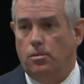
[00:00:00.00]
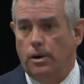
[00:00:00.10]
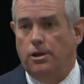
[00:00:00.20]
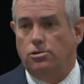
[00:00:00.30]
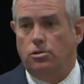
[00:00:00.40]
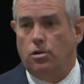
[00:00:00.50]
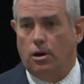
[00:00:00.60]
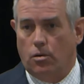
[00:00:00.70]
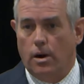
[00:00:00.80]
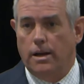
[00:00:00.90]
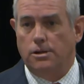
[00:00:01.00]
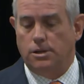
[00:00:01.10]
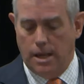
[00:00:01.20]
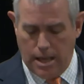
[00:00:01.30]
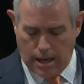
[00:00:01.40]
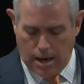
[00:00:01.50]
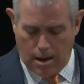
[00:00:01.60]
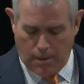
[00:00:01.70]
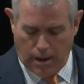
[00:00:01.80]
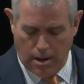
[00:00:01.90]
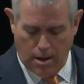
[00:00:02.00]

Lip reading: reach their greatest economic